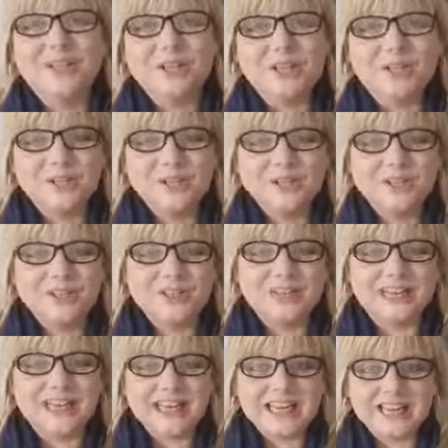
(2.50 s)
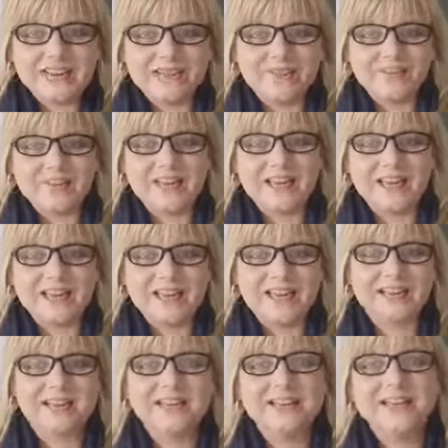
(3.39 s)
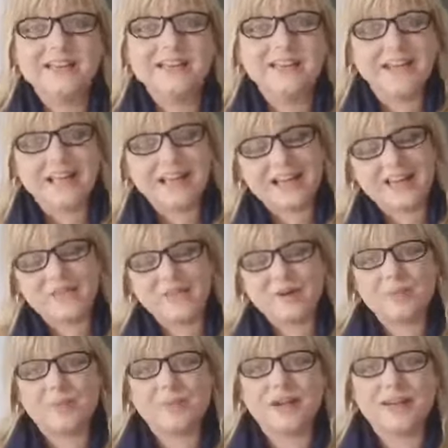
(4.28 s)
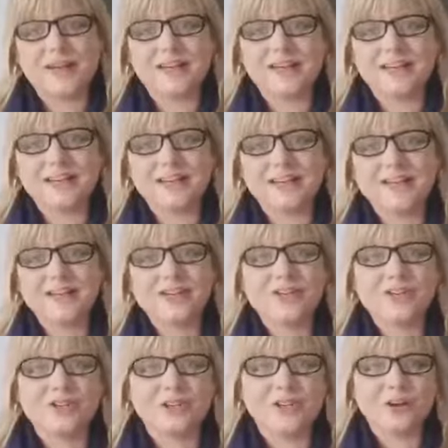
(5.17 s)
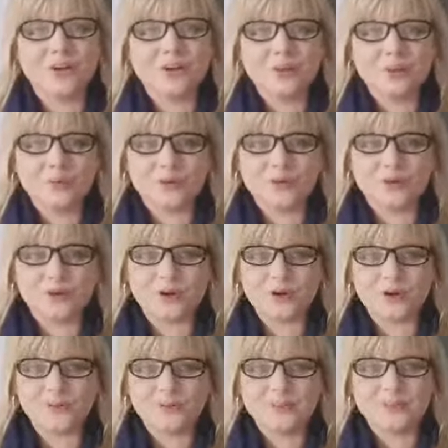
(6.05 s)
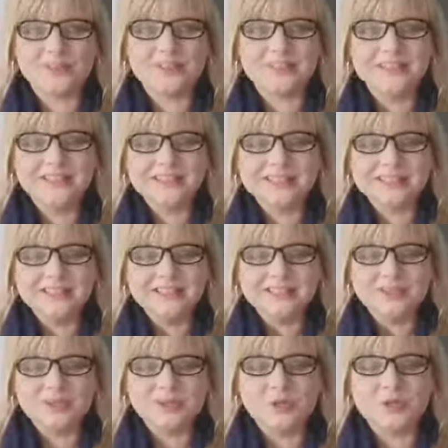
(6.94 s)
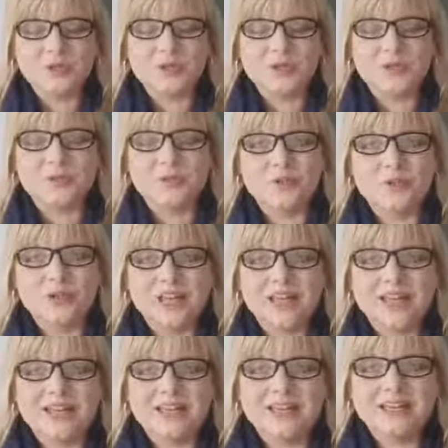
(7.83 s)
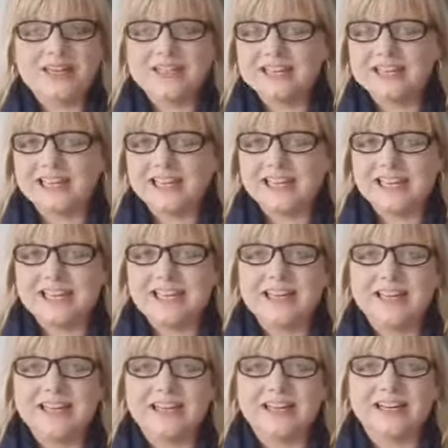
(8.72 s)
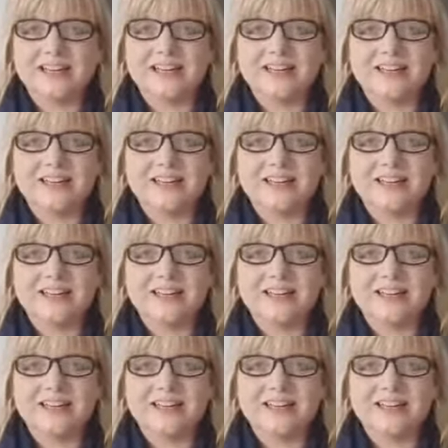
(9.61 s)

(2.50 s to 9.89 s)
Good evening, everybody. Shalom from Jerusalem, Jane, sitting here